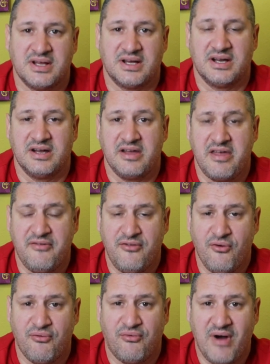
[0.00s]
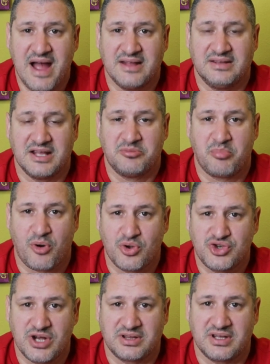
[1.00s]
If you find that
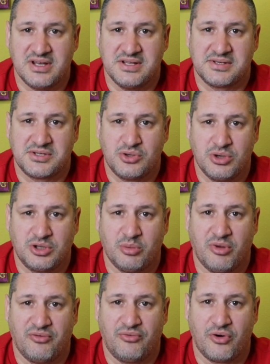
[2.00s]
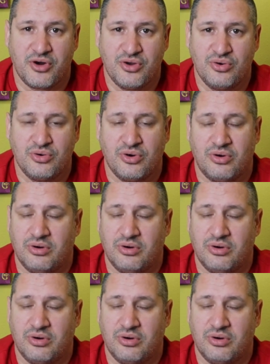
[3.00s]
project is suitable for you,